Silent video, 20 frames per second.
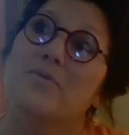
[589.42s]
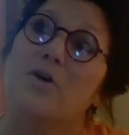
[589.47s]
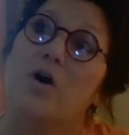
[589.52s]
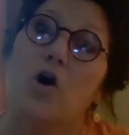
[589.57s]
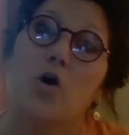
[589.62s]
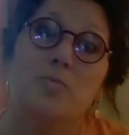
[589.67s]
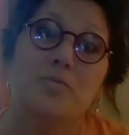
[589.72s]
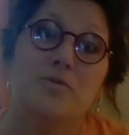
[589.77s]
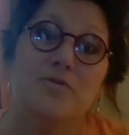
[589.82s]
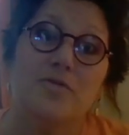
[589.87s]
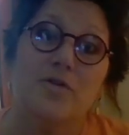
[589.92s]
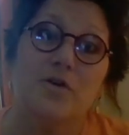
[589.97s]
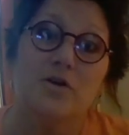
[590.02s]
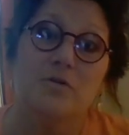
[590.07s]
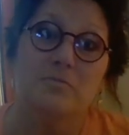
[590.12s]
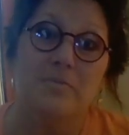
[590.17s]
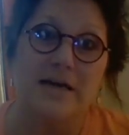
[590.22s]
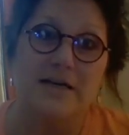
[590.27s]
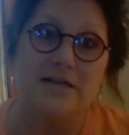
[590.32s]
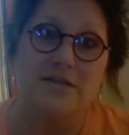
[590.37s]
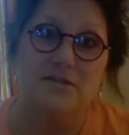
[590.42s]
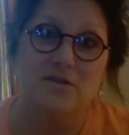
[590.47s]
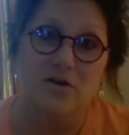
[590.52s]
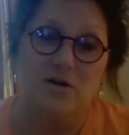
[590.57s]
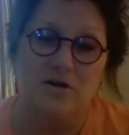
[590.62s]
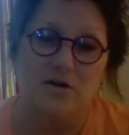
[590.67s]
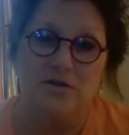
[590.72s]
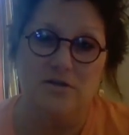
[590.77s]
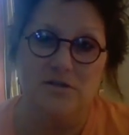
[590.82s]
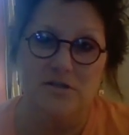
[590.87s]
hope deferred makes the
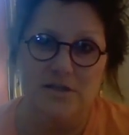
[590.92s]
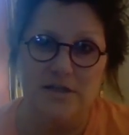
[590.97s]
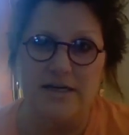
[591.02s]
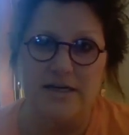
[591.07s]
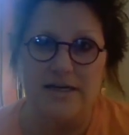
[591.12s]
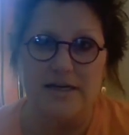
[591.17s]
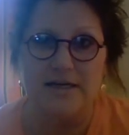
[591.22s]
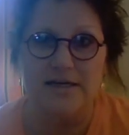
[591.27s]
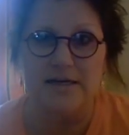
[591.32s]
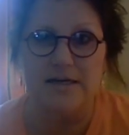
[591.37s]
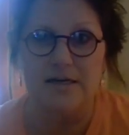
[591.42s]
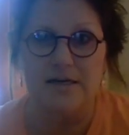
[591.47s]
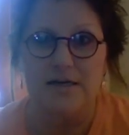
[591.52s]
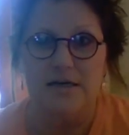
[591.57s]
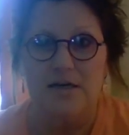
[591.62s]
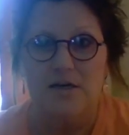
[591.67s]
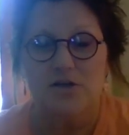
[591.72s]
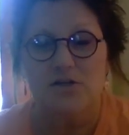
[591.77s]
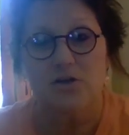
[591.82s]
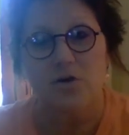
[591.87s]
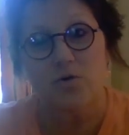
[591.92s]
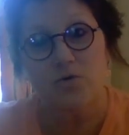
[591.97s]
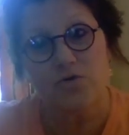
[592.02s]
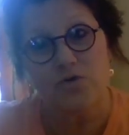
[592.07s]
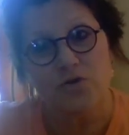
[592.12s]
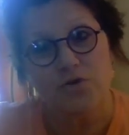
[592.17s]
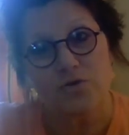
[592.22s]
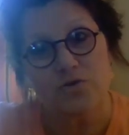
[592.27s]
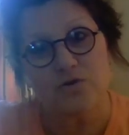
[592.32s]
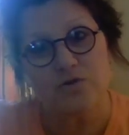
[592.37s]
heart sick. So they're